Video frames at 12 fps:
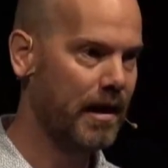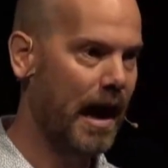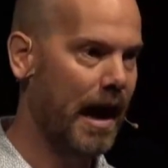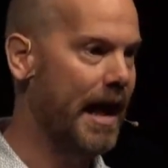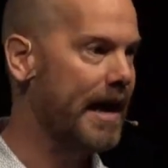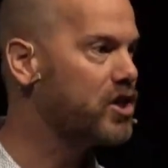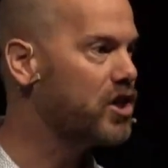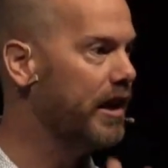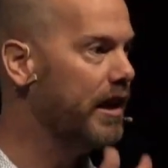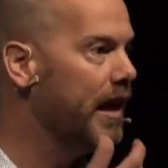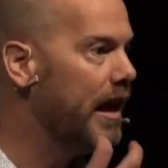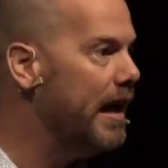And
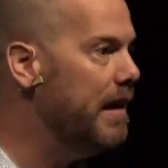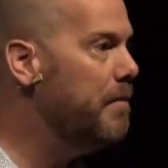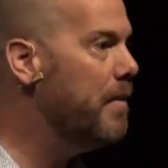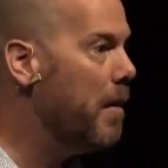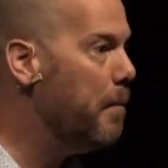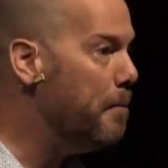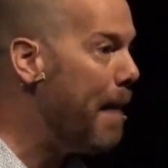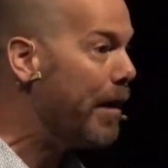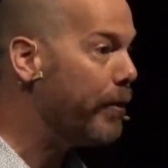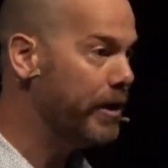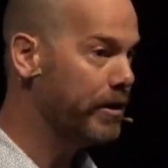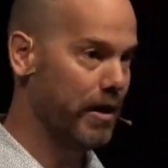actually, in
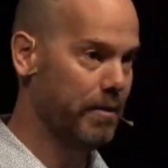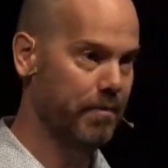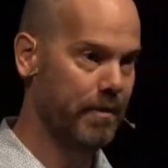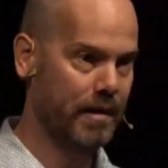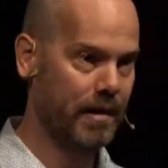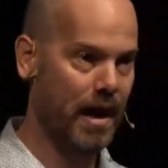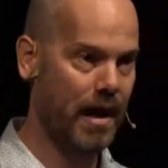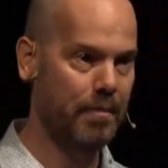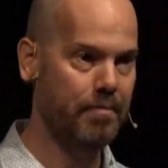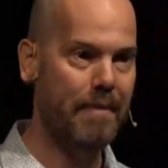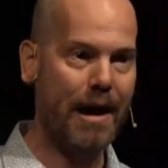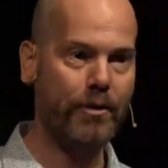Maoridom,
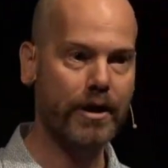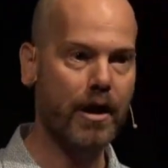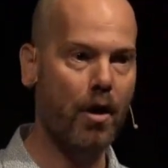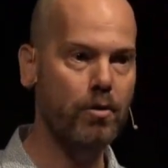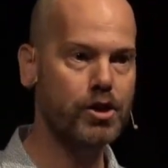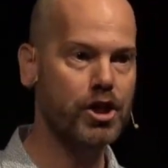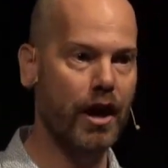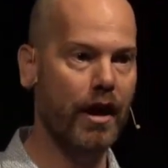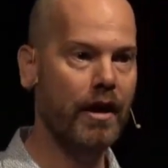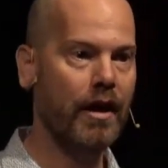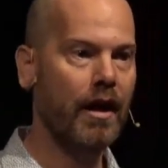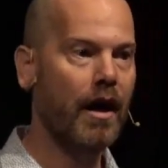Maori culture,
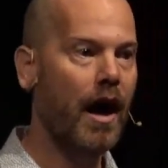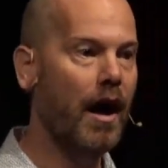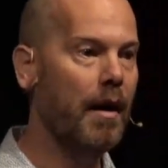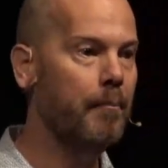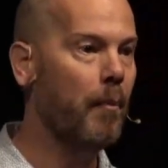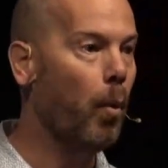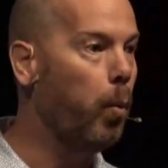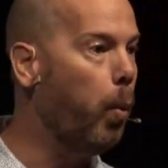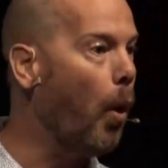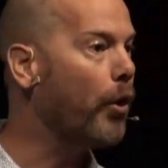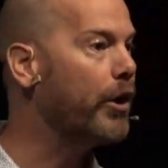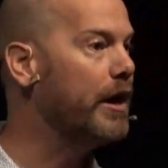
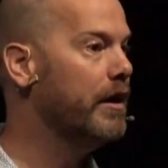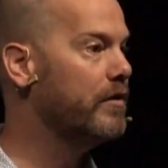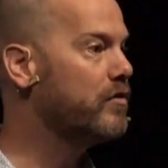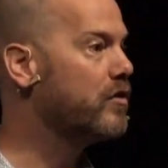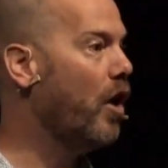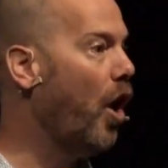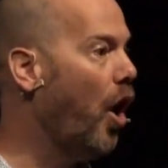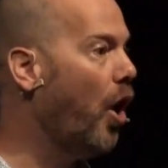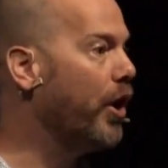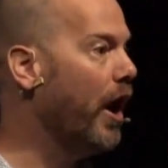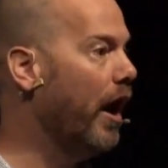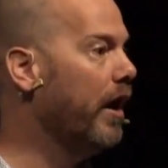warriors'
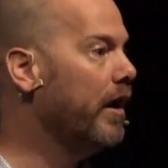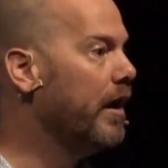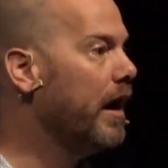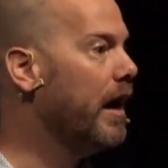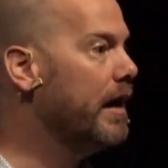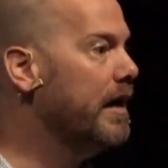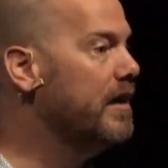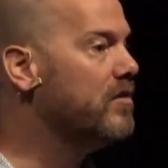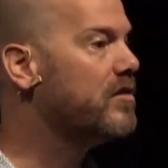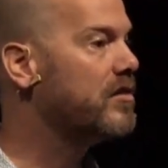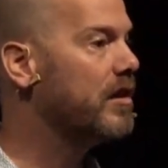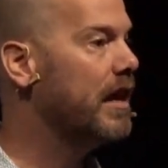honor
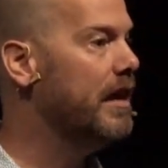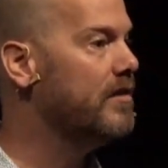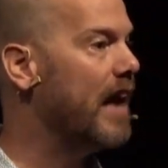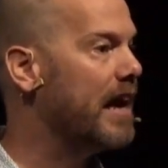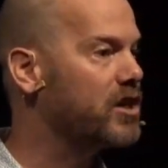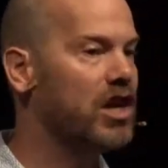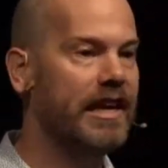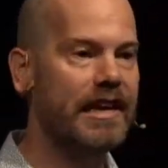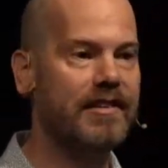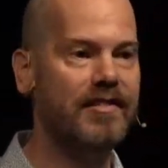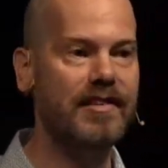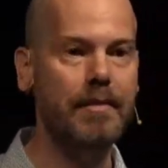is actually
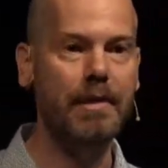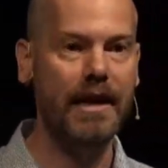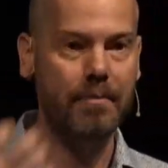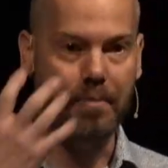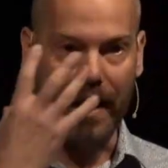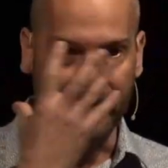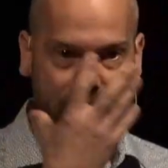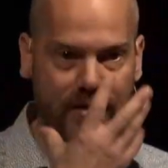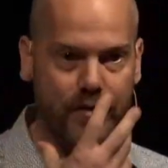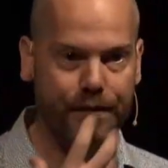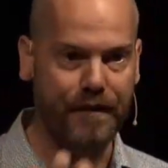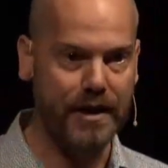exhibited by
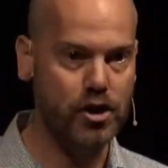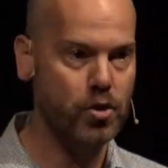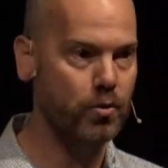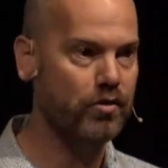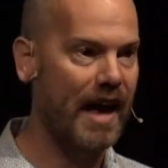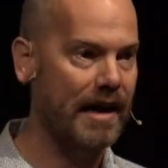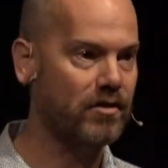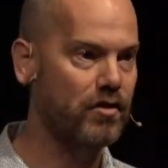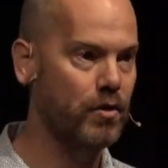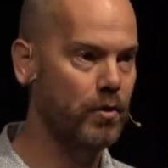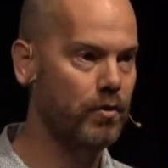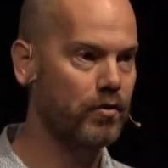these facial
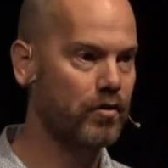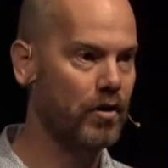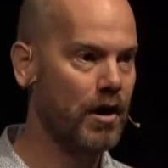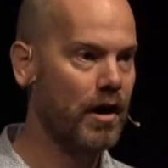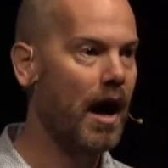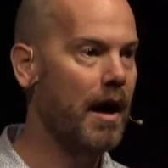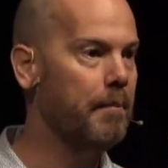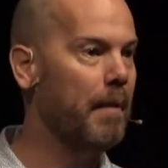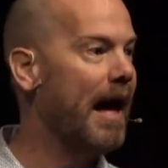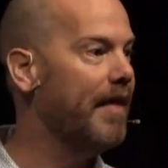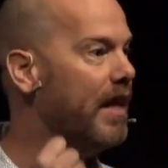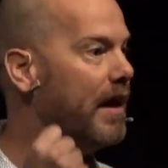tattoos,
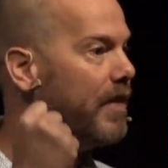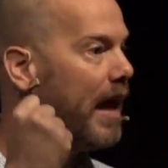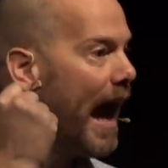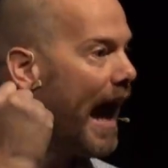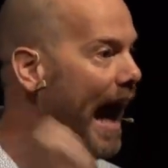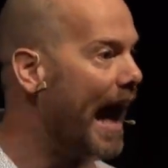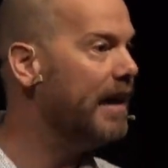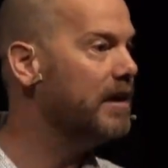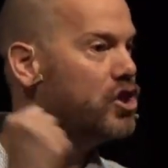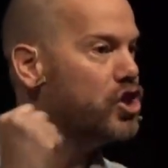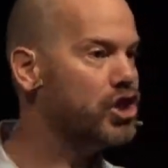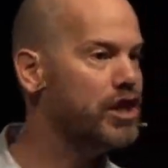and they're
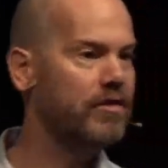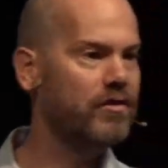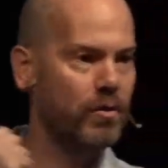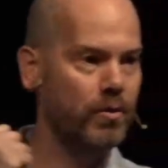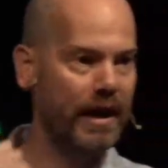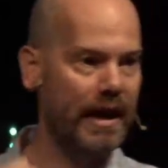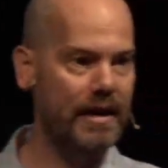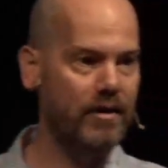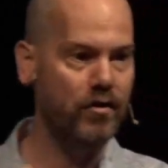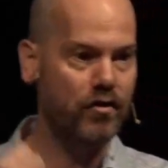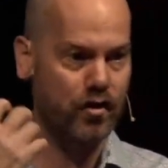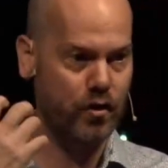hand chiseled
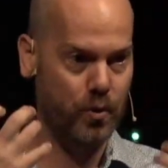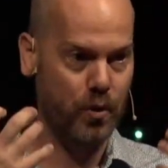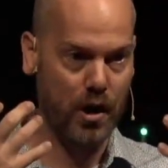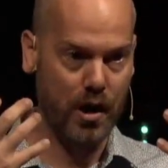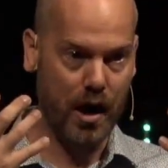into